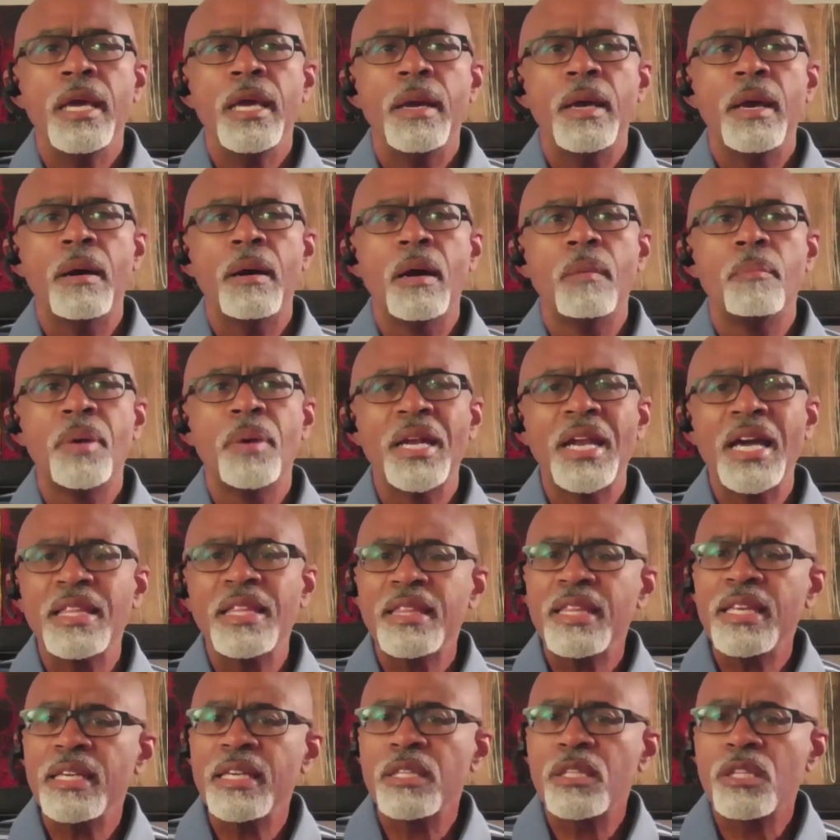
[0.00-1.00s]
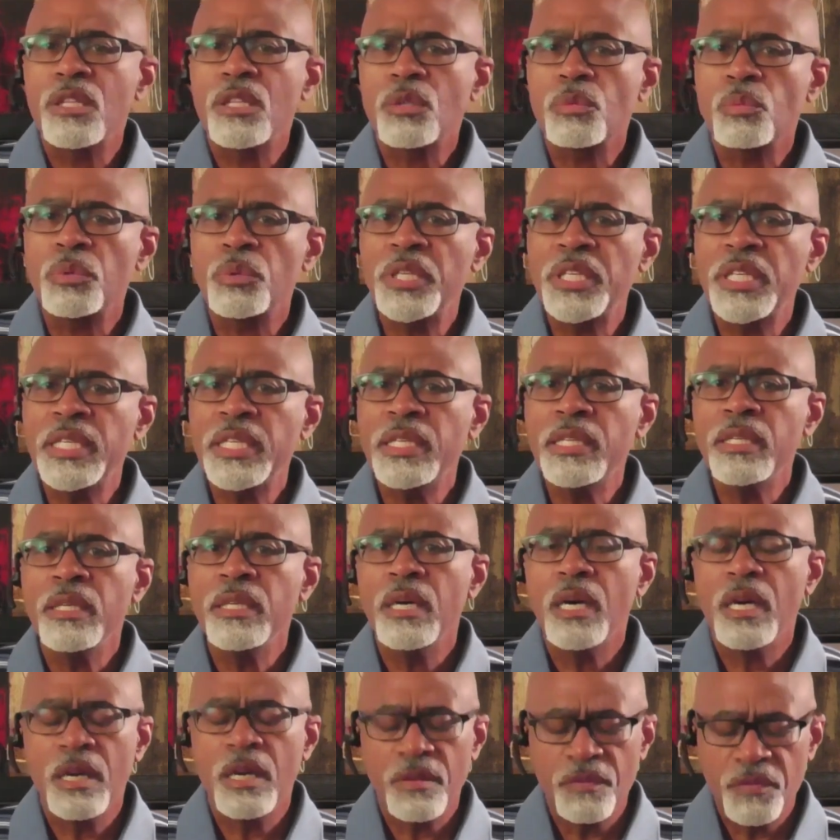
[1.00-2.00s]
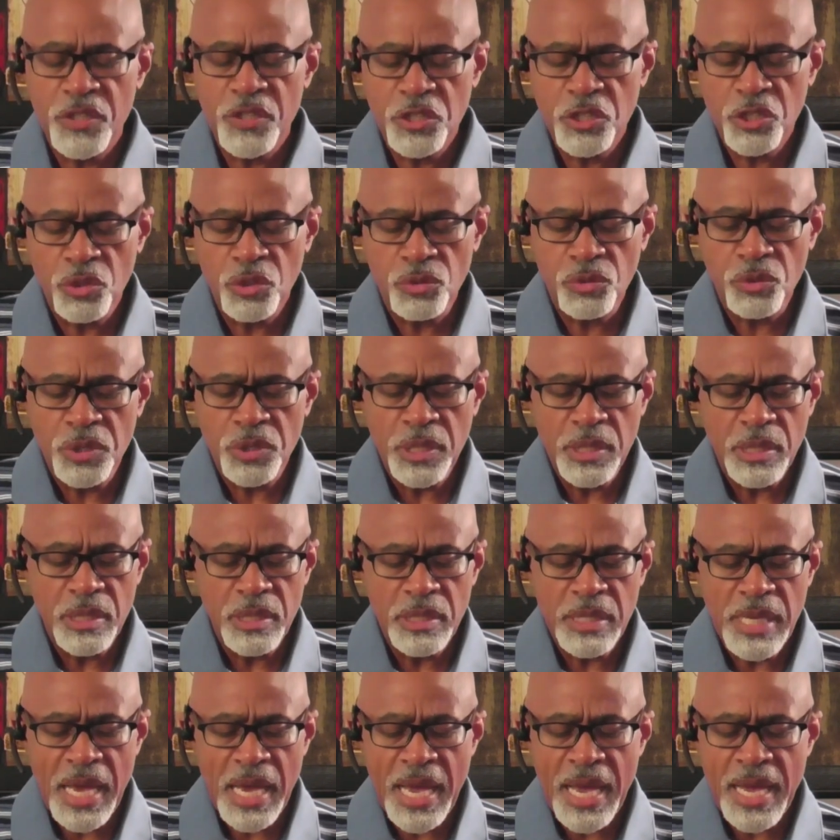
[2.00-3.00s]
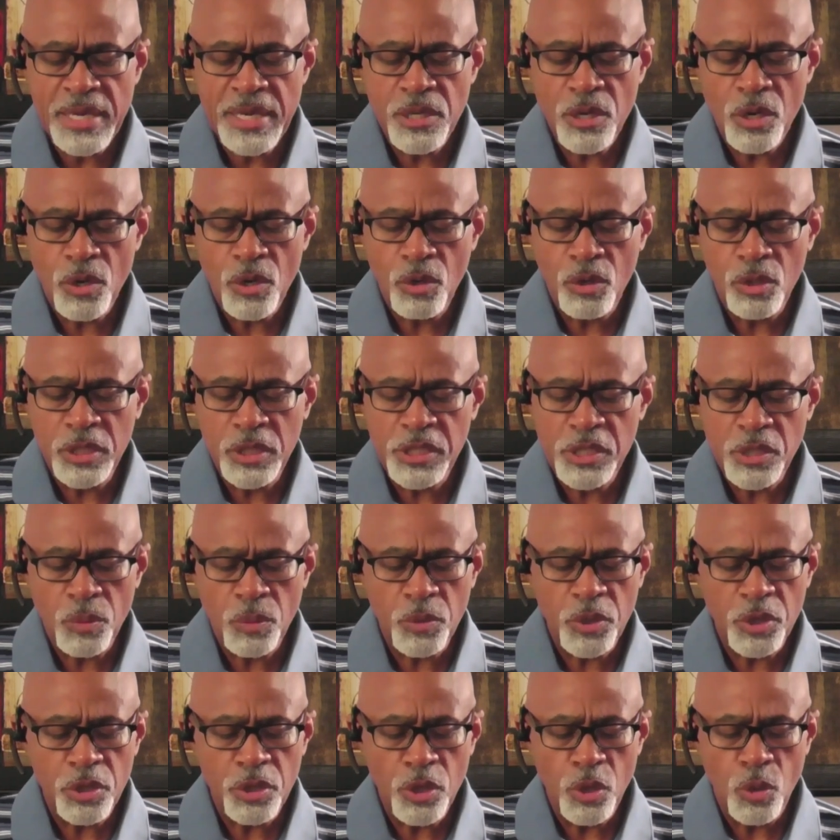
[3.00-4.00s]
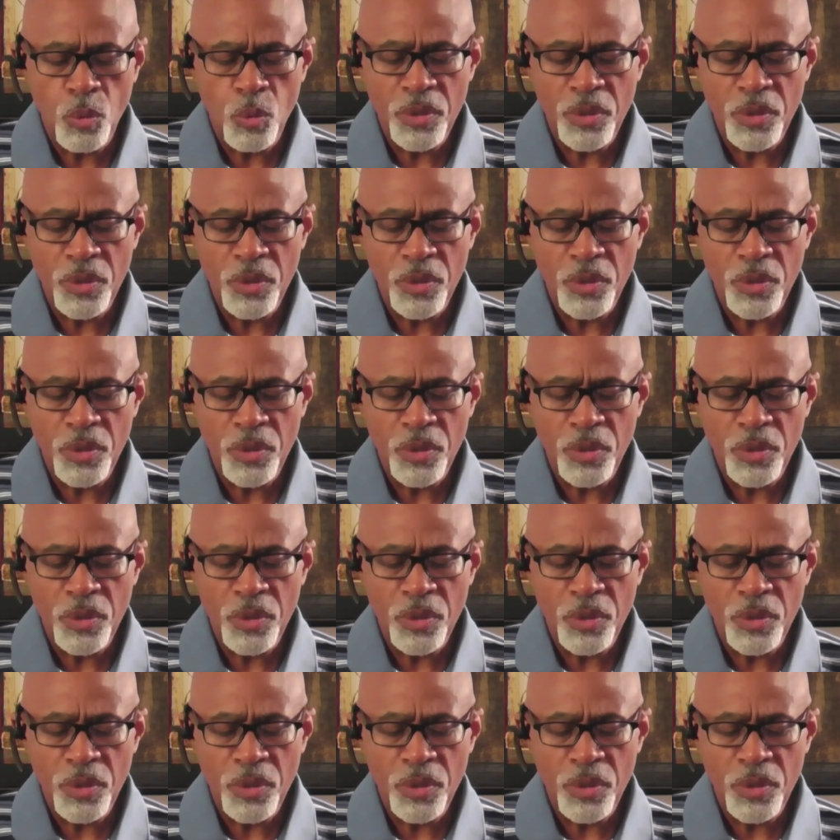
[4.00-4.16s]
But I think three of the children died early. So we're going to go with